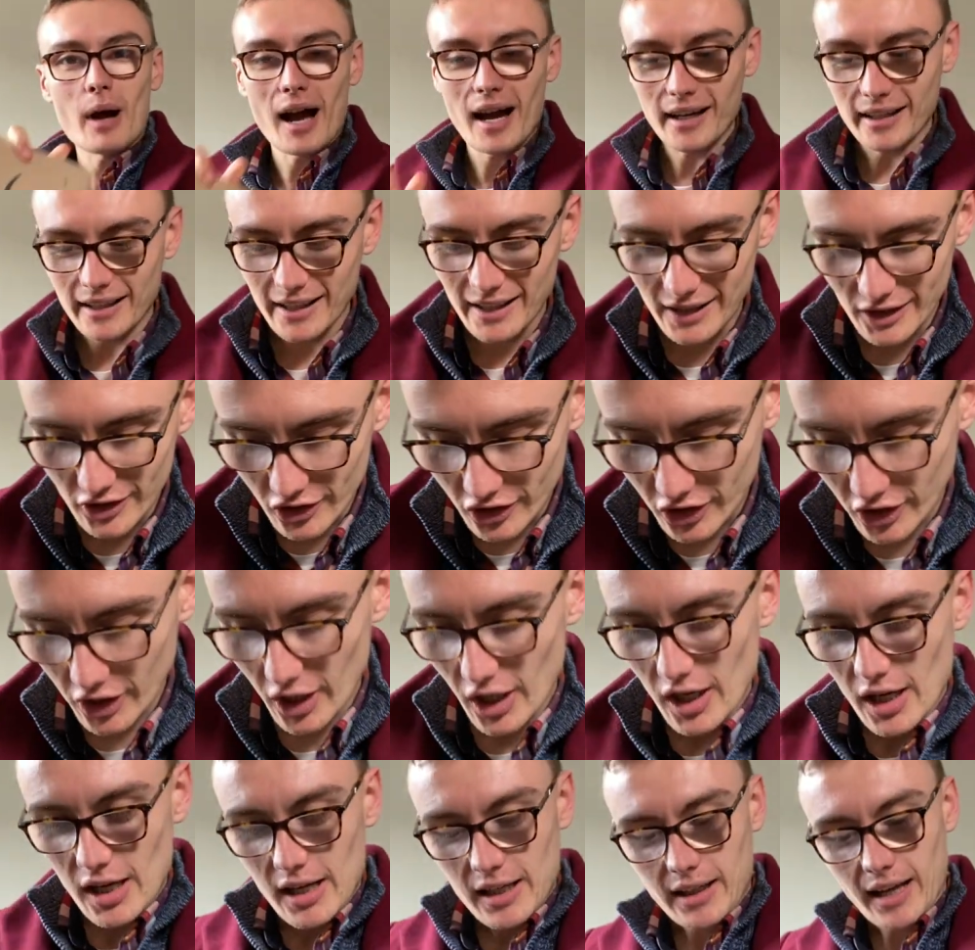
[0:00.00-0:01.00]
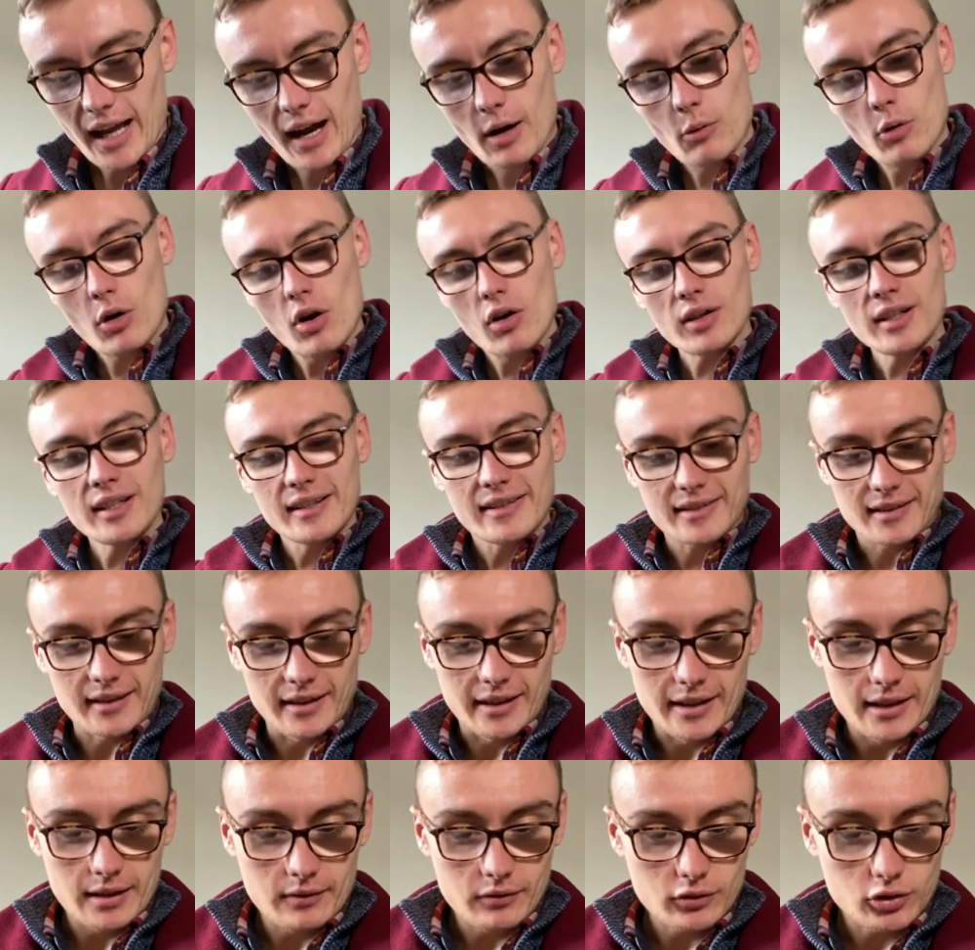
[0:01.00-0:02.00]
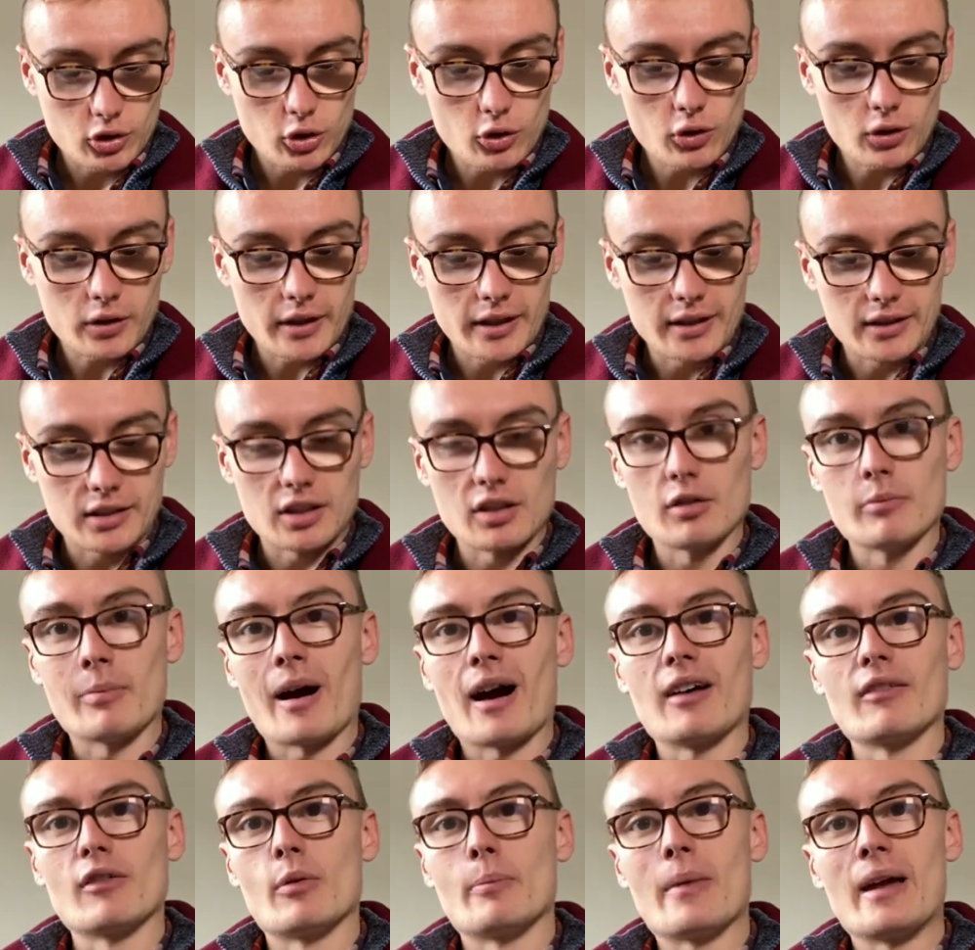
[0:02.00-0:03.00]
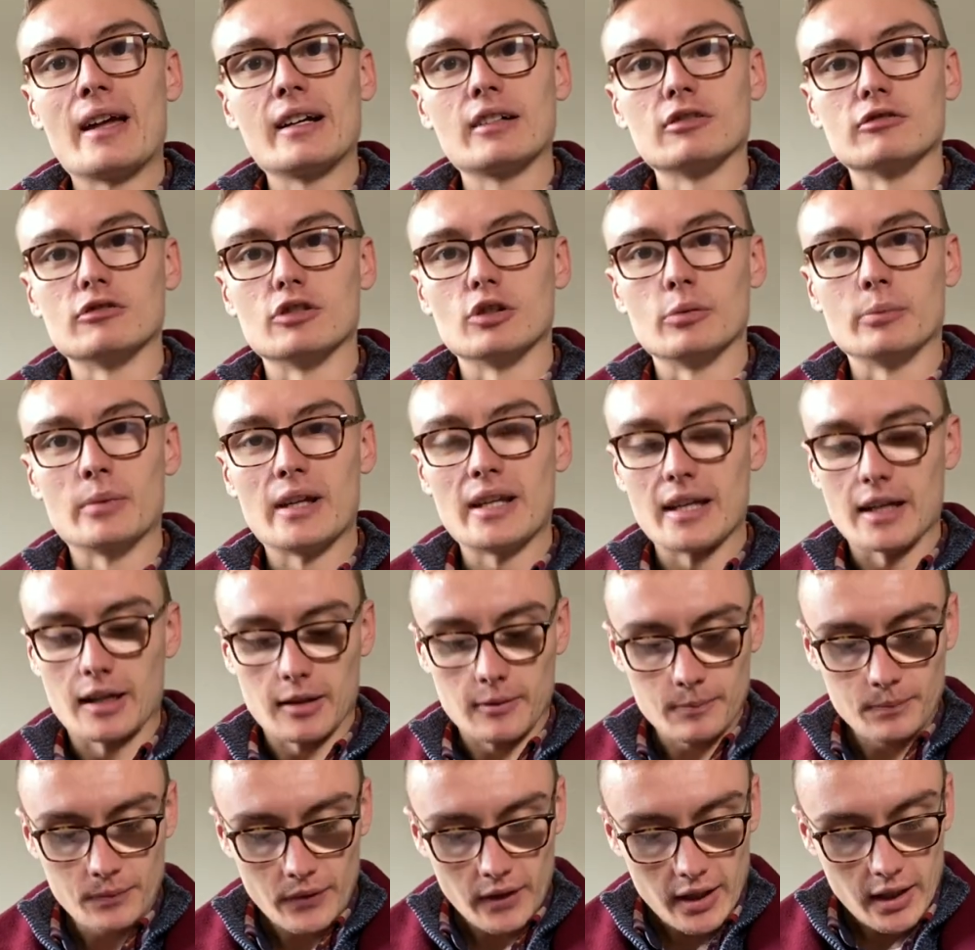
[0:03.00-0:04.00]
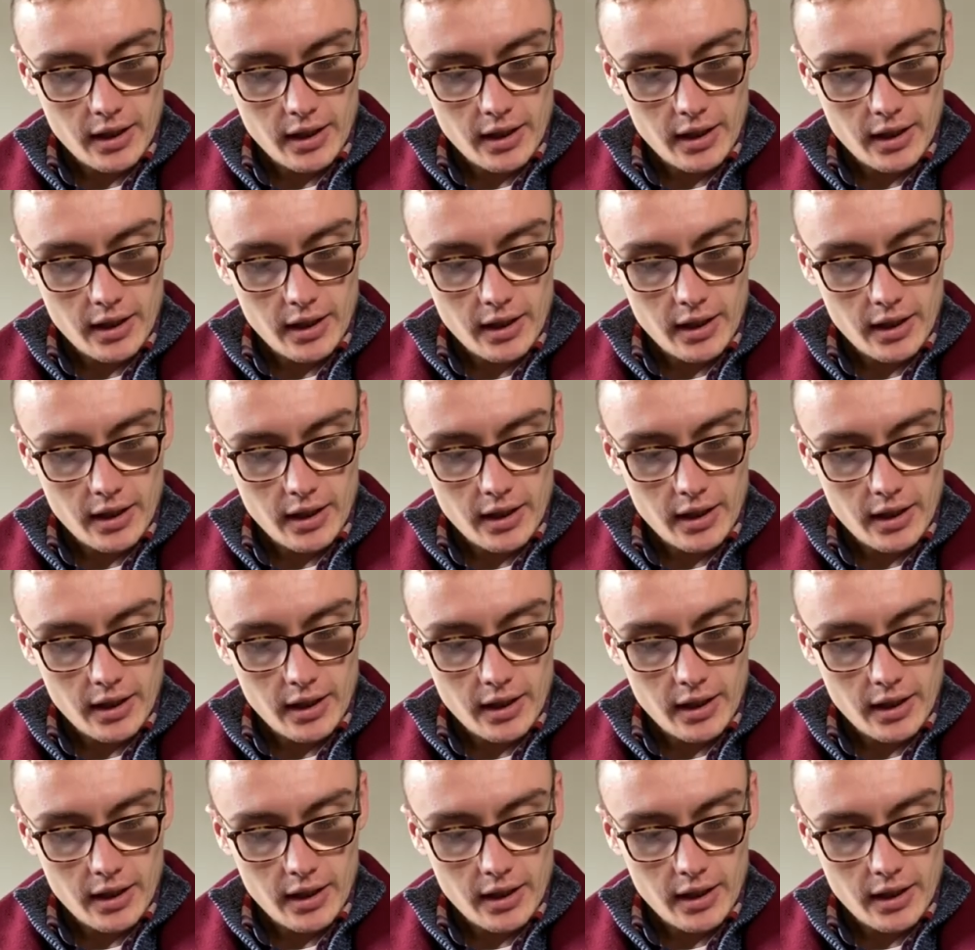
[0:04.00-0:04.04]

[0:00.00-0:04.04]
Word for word: package. Now, honestly, talking to you about the mailroom here.